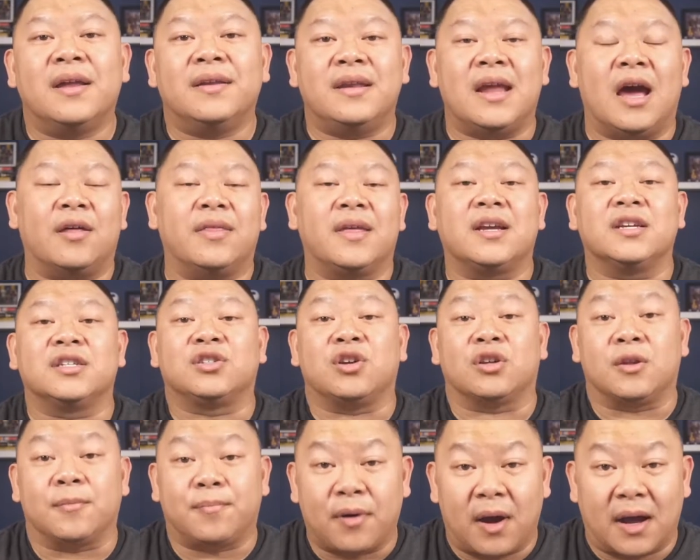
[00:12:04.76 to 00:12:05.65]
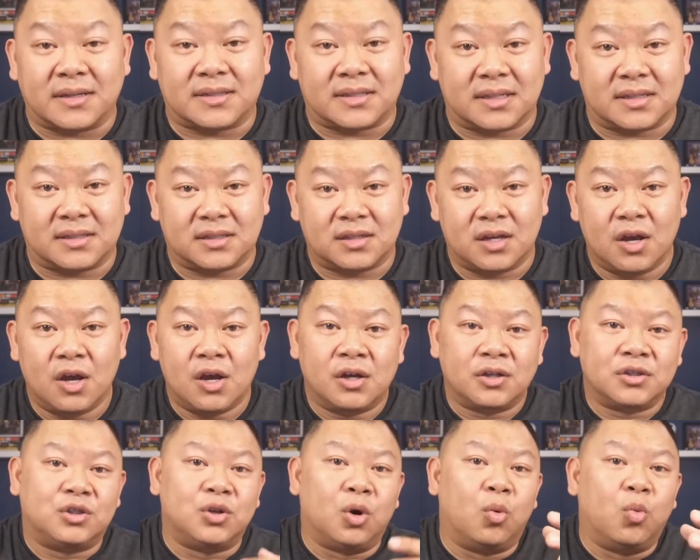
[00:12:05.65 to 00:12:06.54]
now they can start the process.
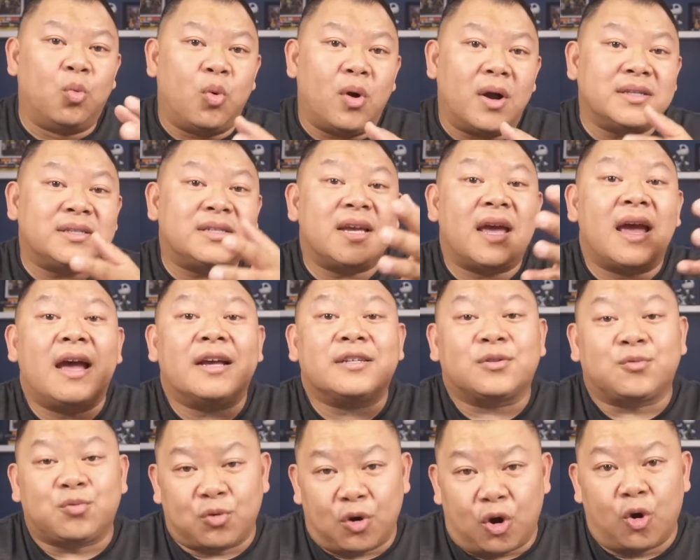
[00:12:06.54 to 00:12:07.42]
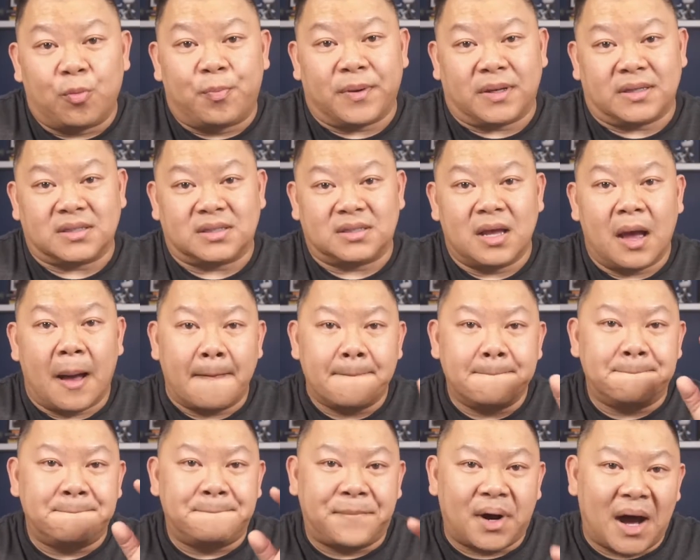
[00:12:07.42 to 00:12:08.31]
So once escrow opens,
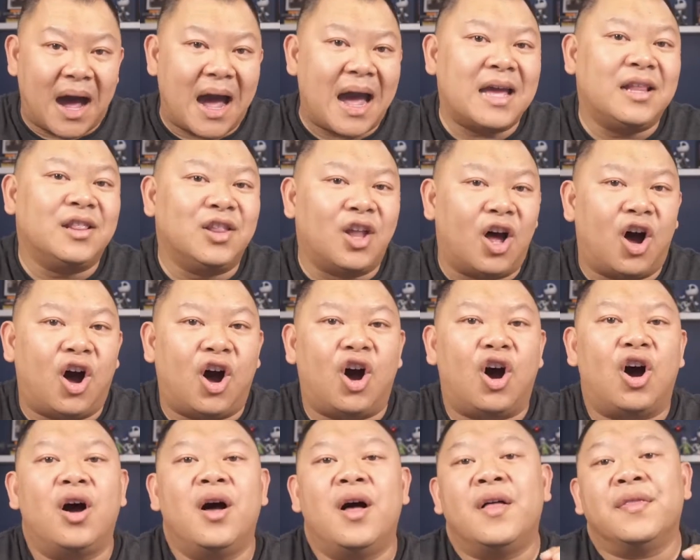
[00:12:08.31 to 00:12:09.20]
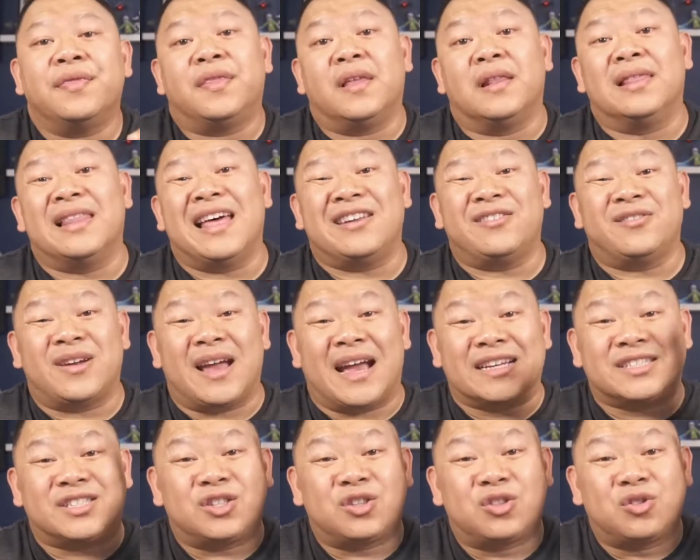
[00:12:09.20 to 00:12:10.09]
by law, the lender
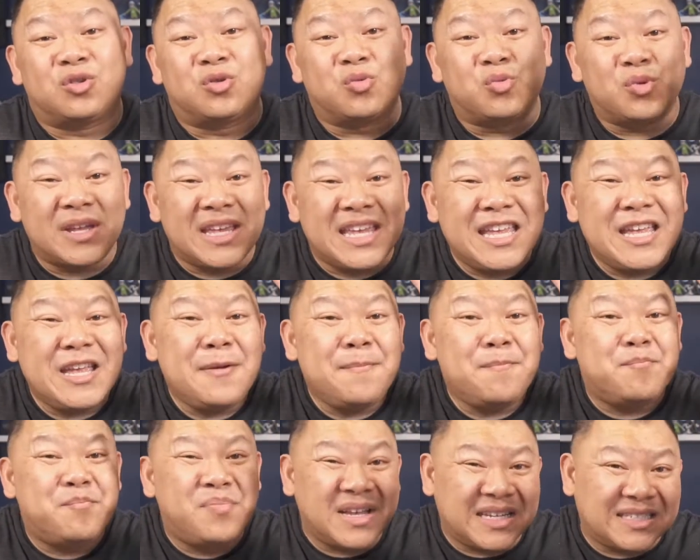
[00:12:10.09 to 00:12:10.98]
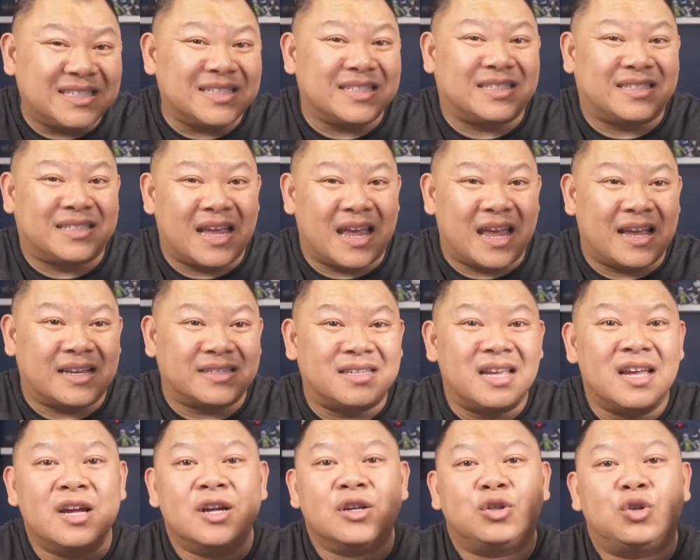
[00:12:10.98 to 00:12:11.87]
has 3 business
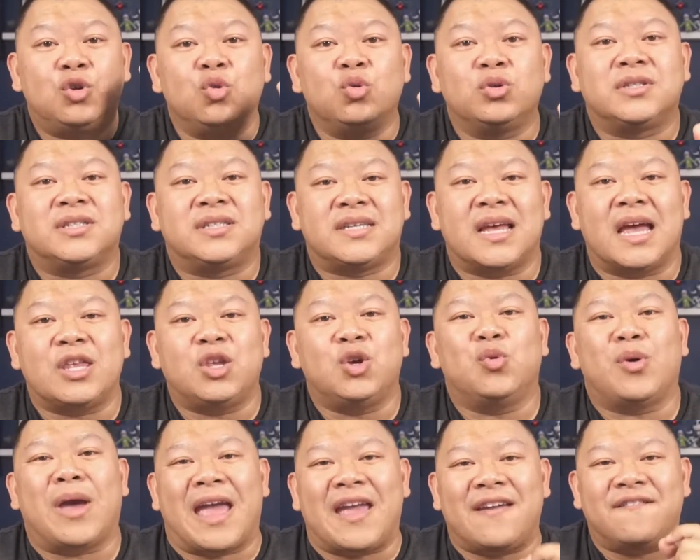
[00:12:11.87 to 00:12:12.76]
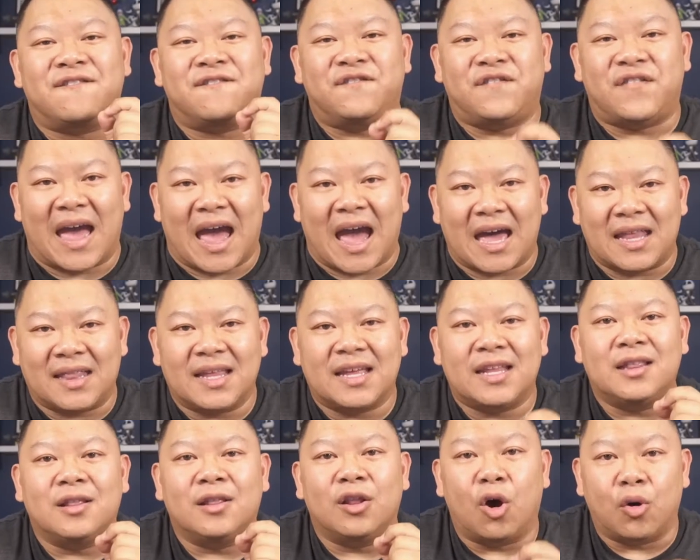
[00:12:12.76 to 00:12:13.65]
days to send you a
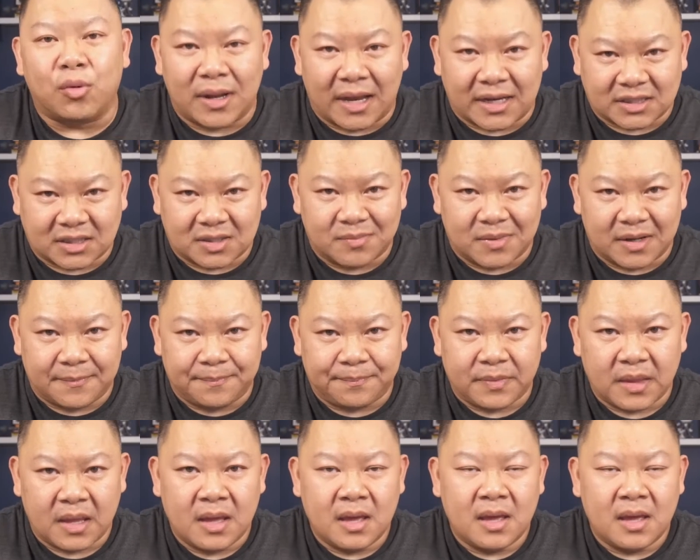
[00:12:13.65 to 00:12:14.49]
valid loan estimate.